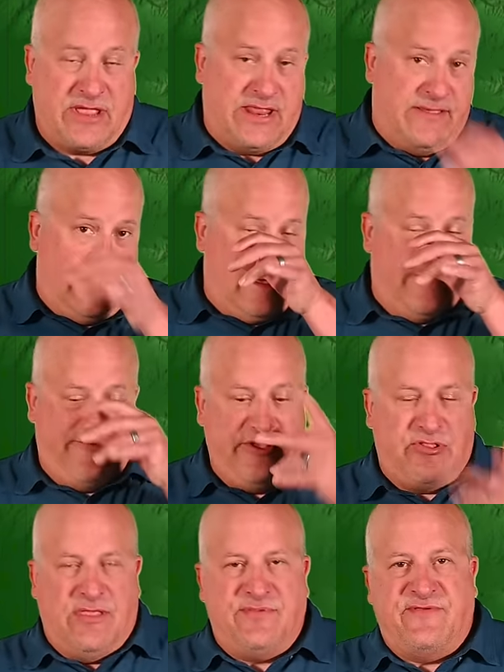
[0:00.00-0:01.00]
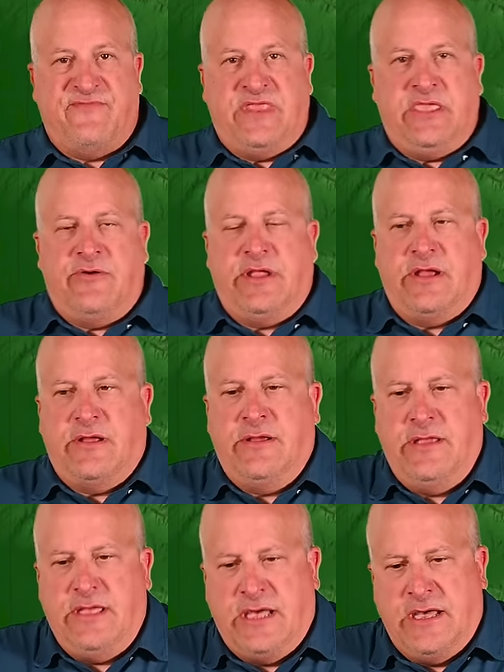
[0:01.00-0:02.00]
I got a few clips of video
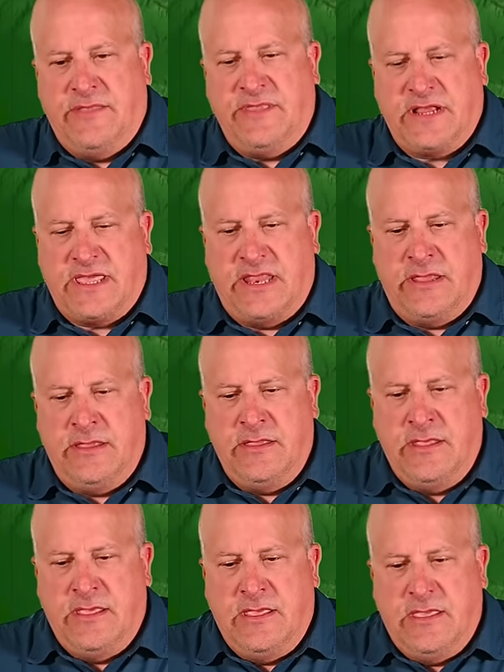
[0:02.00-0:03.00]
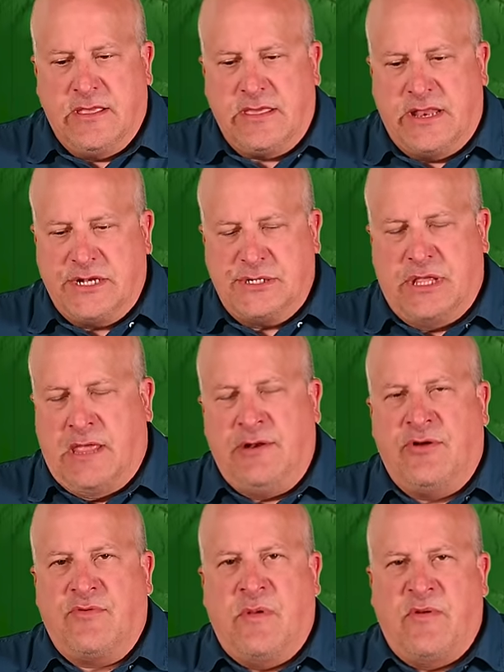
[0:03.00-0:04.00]
here that kind of show. I
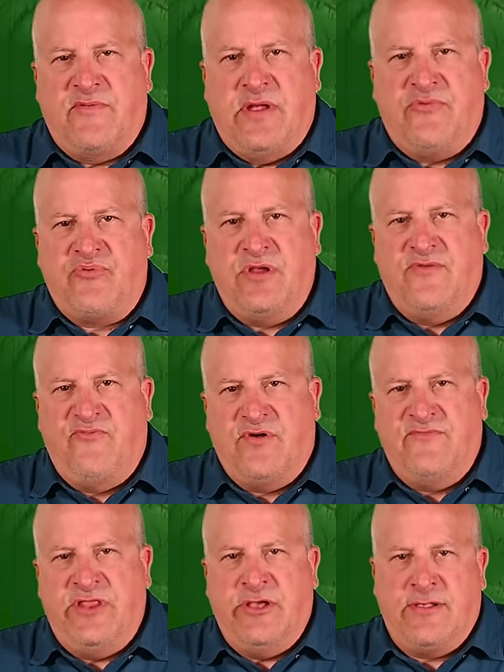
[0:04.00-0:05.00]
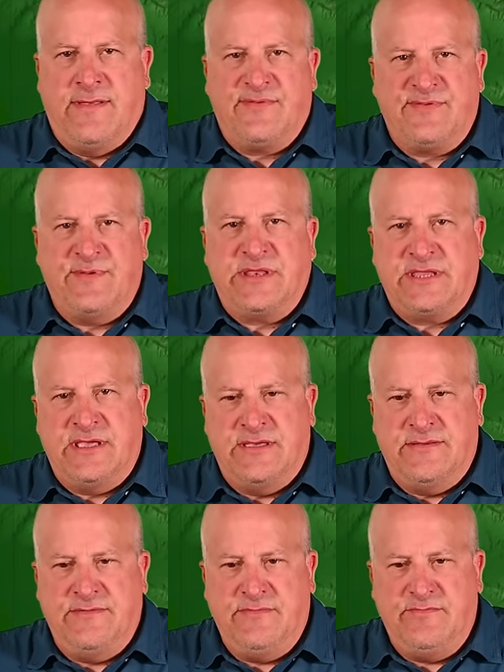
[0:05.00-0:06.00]
don't remember if I have three or four video clips, but
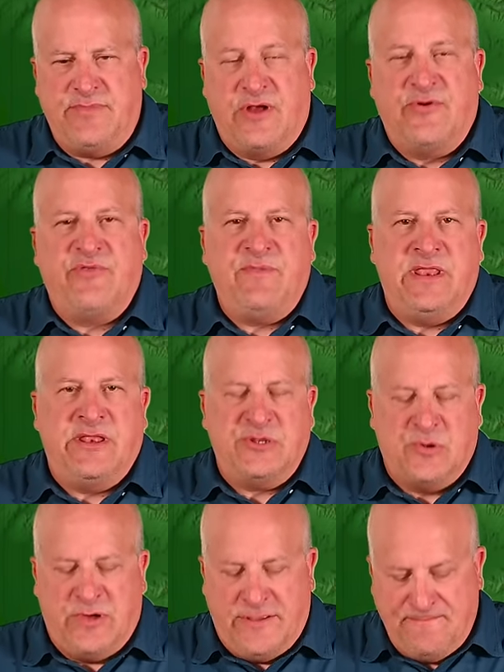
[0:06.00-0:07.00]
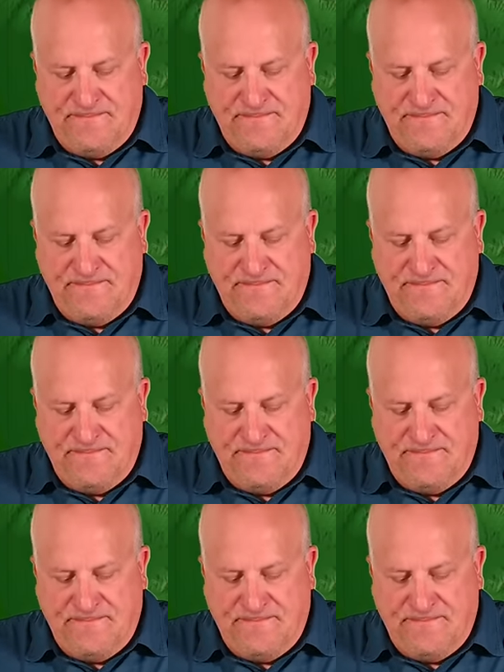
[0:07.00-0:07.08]
bear with me and enjoy.